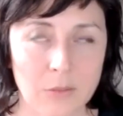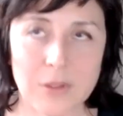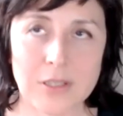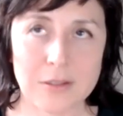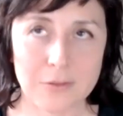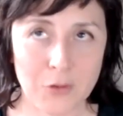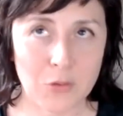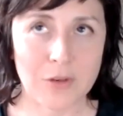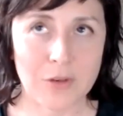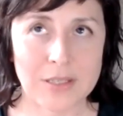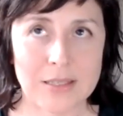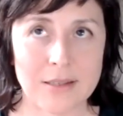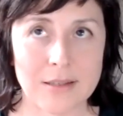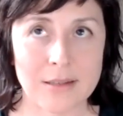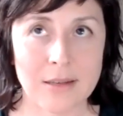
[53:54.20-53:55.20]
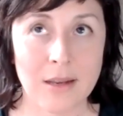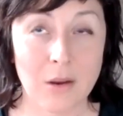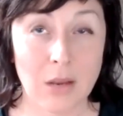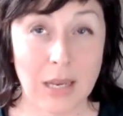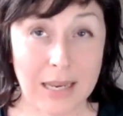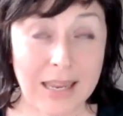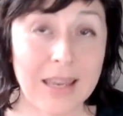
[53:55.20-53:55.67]
well, there's a few reasons.
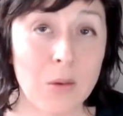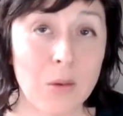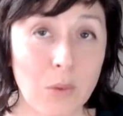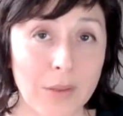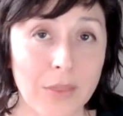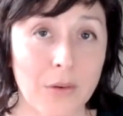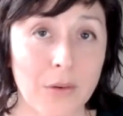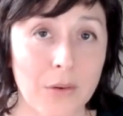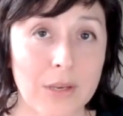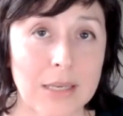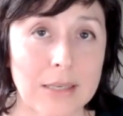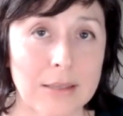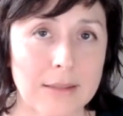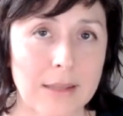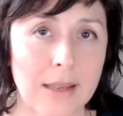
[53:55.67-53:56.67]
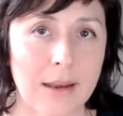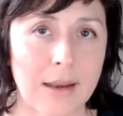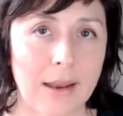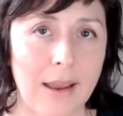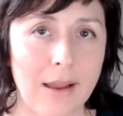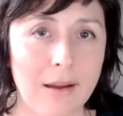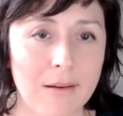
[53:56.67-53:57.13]
A key one, though, is that
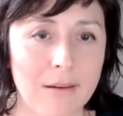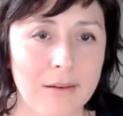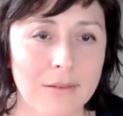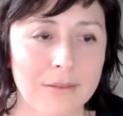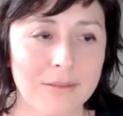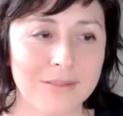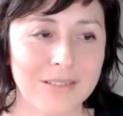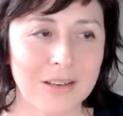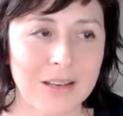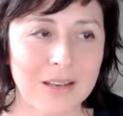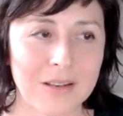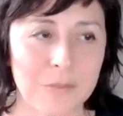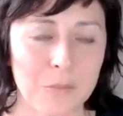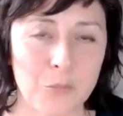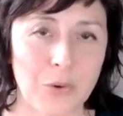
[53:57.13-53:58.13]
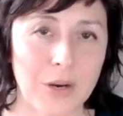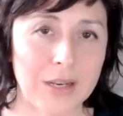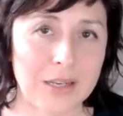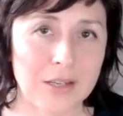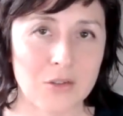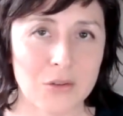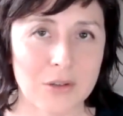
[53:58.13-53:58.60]
our um,
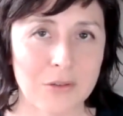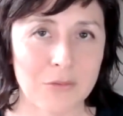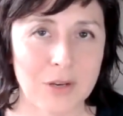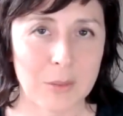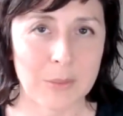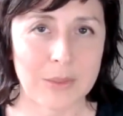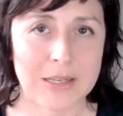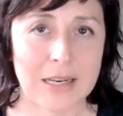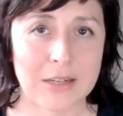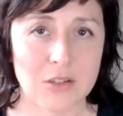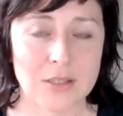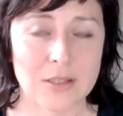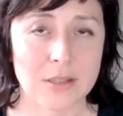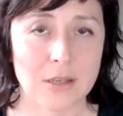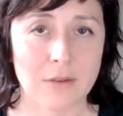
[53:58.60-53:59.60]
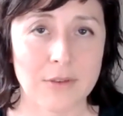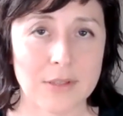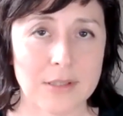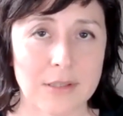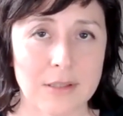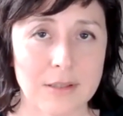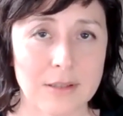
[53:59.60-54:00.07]
brain injury rehabilitation
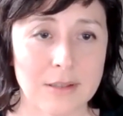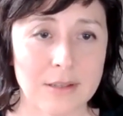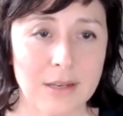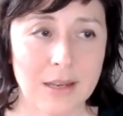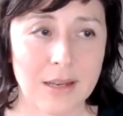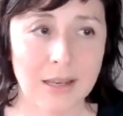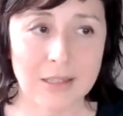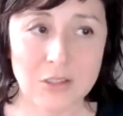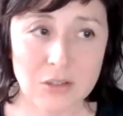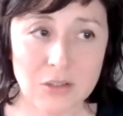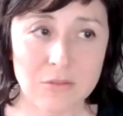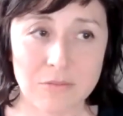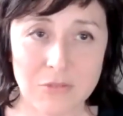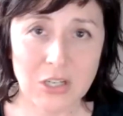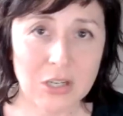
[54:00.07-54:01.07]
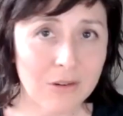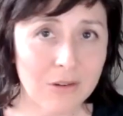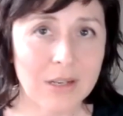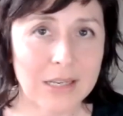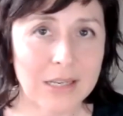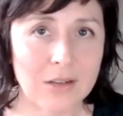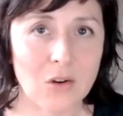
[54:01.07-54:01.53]
services are
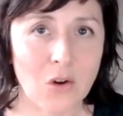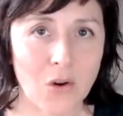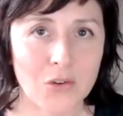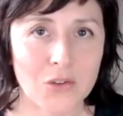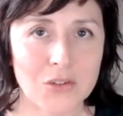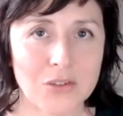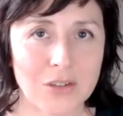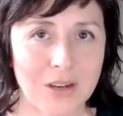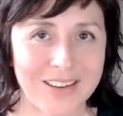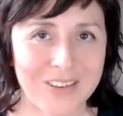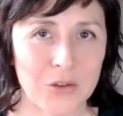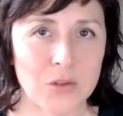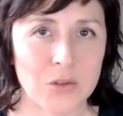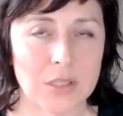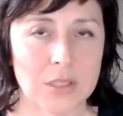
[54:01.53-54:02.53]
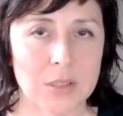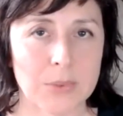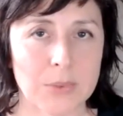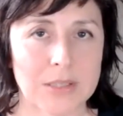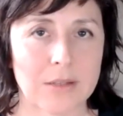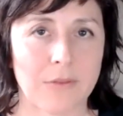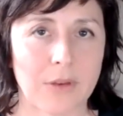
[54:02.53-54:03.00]
generally not diagnosis
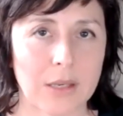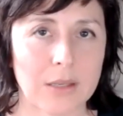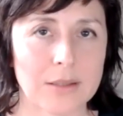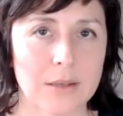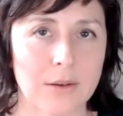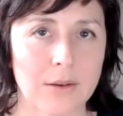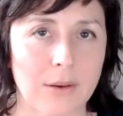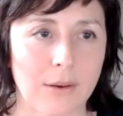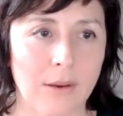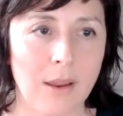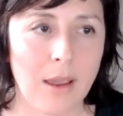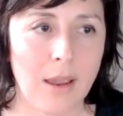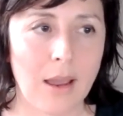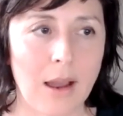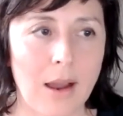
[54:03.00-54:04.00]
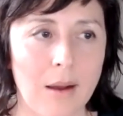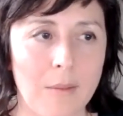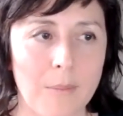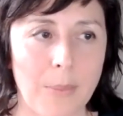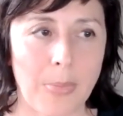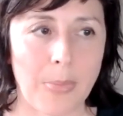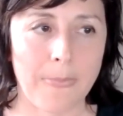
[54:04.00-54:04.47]
specific. So,
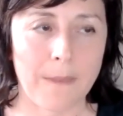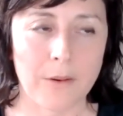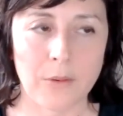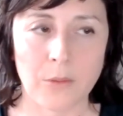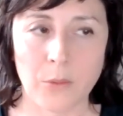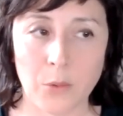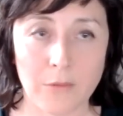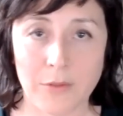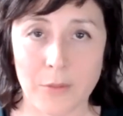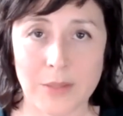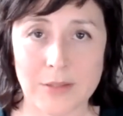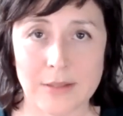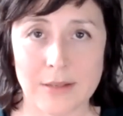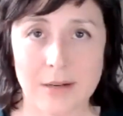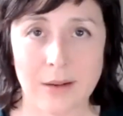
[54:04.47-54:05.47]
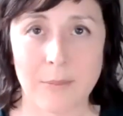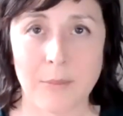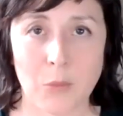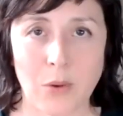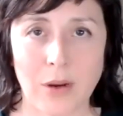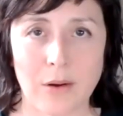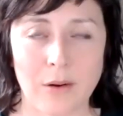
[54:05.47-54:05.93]
um, all of the ones that I'm
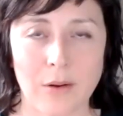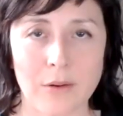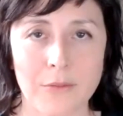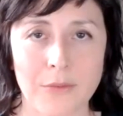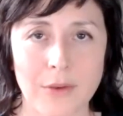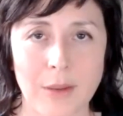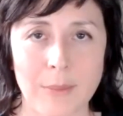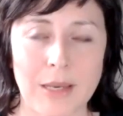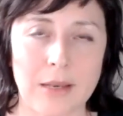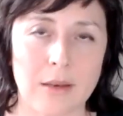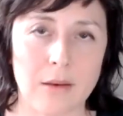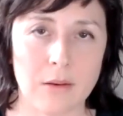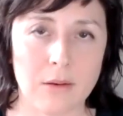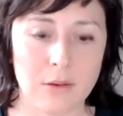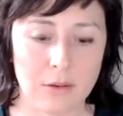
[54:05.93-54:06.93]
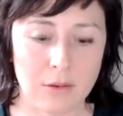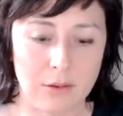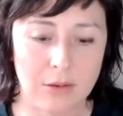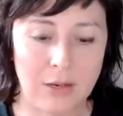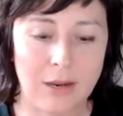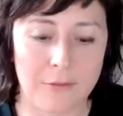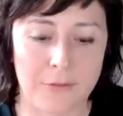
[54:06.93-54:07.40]
aware of, I mean, you,
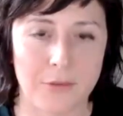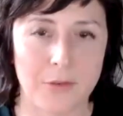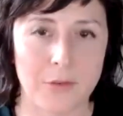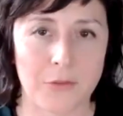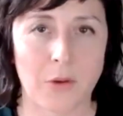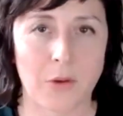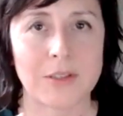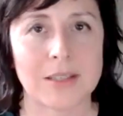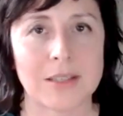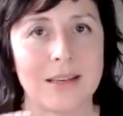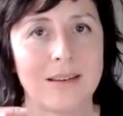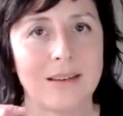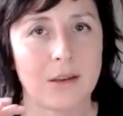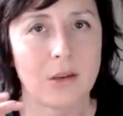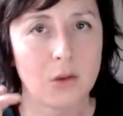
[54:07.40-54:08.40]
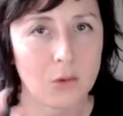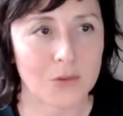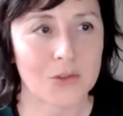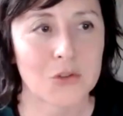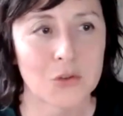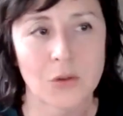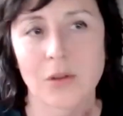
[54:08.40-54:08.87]
you have obviously
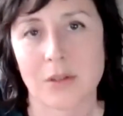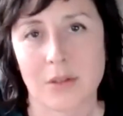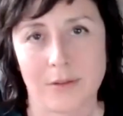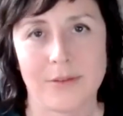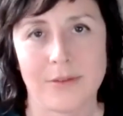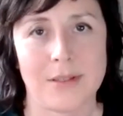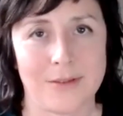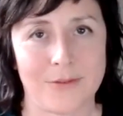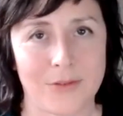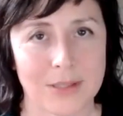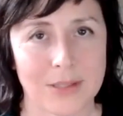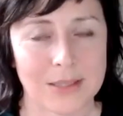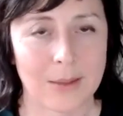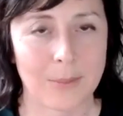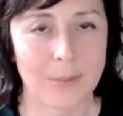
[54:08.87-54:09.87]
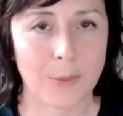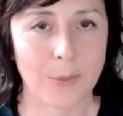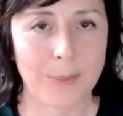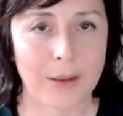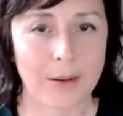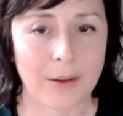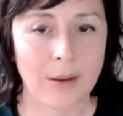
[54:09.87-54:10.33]
acute stroke services, for example,
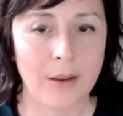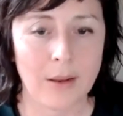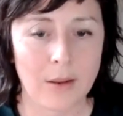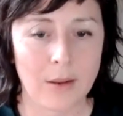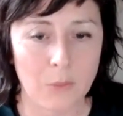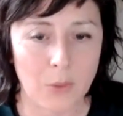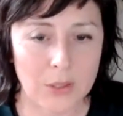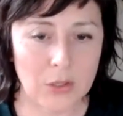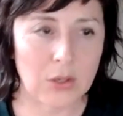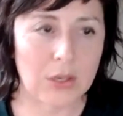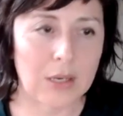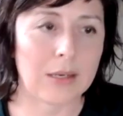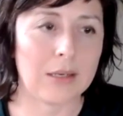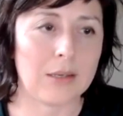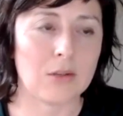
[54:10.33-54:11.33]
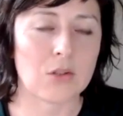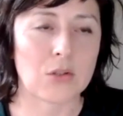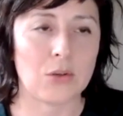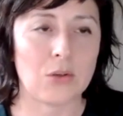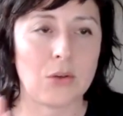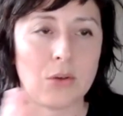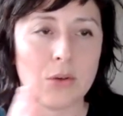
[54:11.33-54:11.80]
but when you get
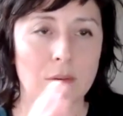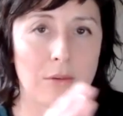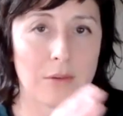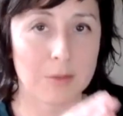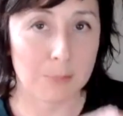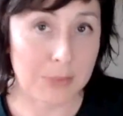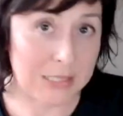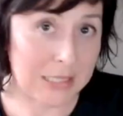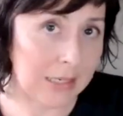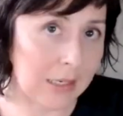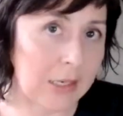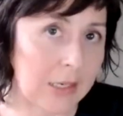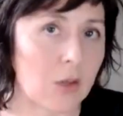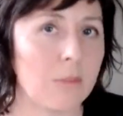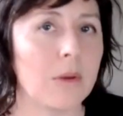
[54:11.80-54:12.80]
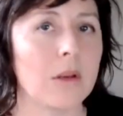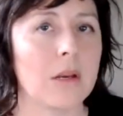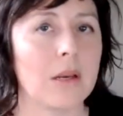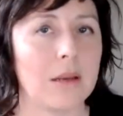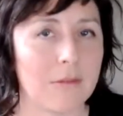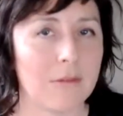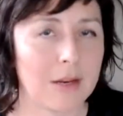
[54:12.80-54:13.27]
into particularly
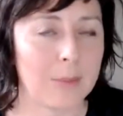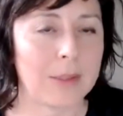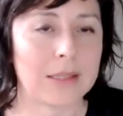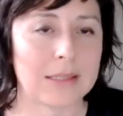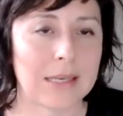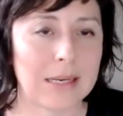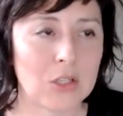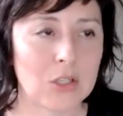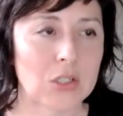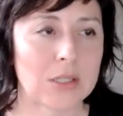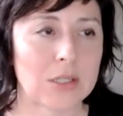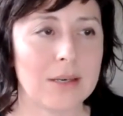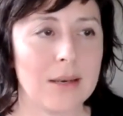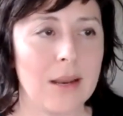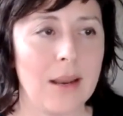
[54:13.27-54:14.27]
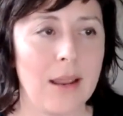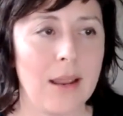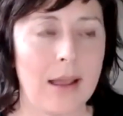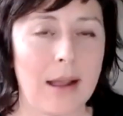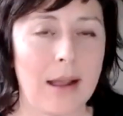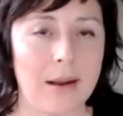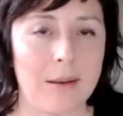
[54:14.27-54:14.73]
community rehabilitation,
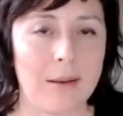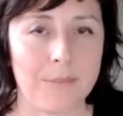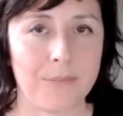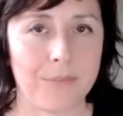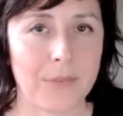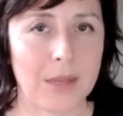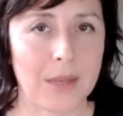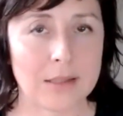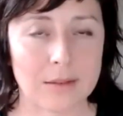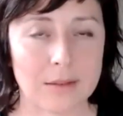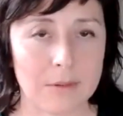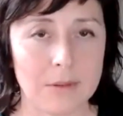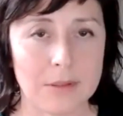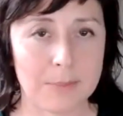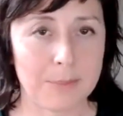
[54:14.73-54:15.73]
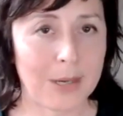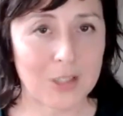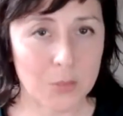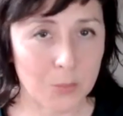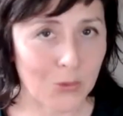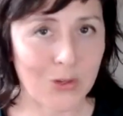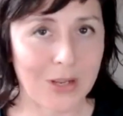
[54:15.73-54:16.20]
um, it's it's
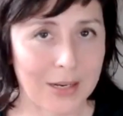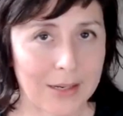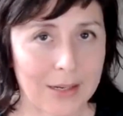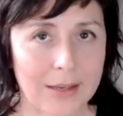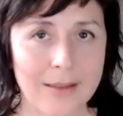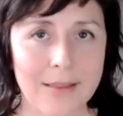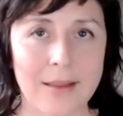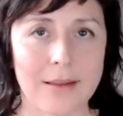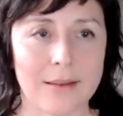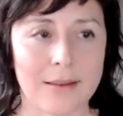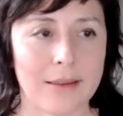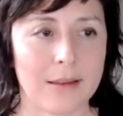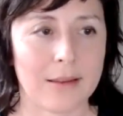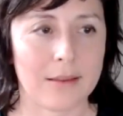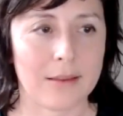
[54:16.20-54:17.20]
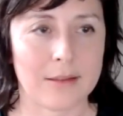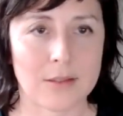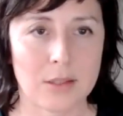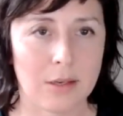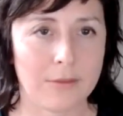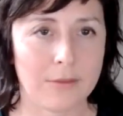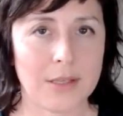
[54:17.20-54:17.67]
much more likely that that the
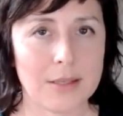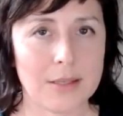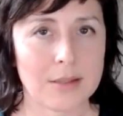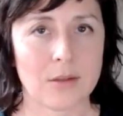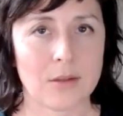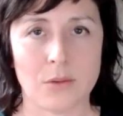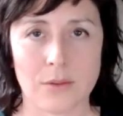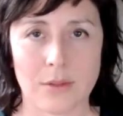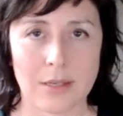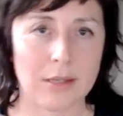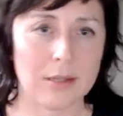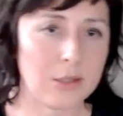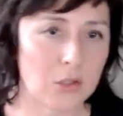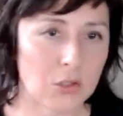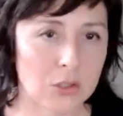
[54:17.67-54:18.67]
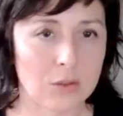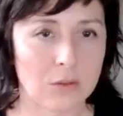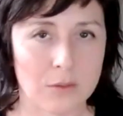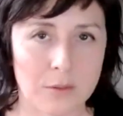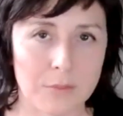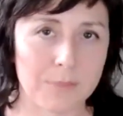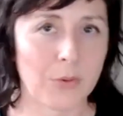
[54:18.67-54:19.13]
service or the clinician
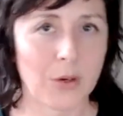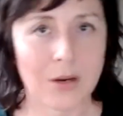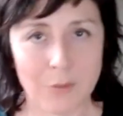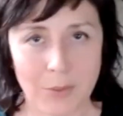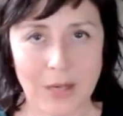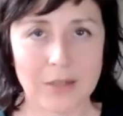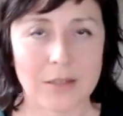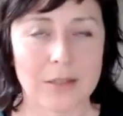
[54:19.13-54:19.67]
or the private